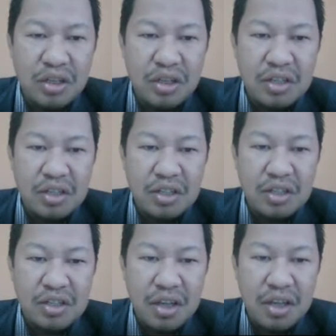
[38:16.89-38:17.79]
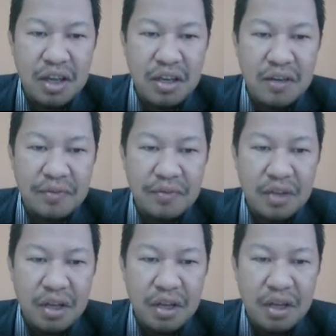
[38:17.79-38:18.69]
distance and
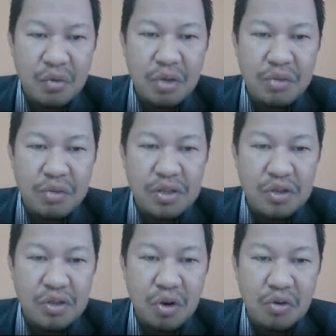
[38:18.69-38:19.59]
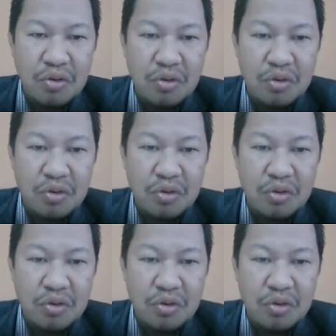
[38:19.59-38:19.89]
it will be strong.